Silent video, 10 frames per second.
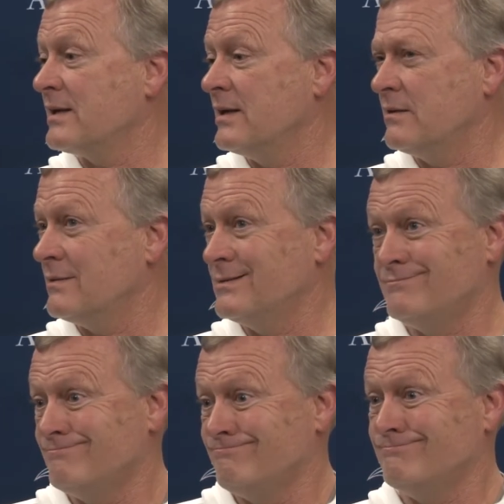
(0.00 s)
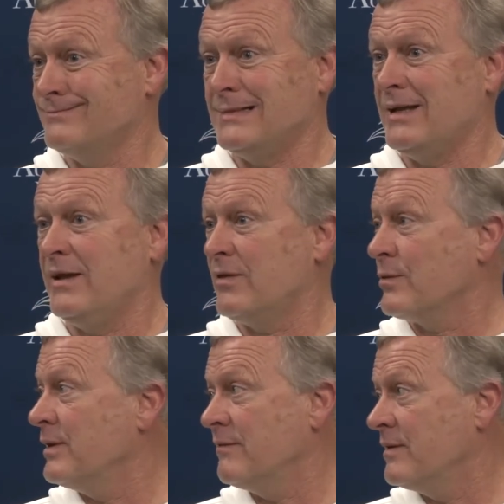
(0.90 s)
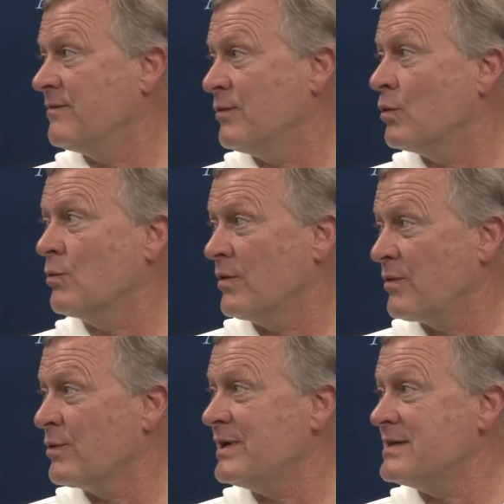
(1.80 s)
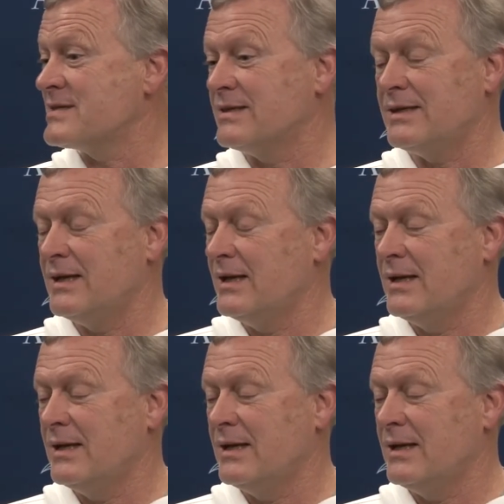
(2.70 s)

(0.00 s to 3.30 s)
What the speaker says: you know, and I think three of the four were threes, and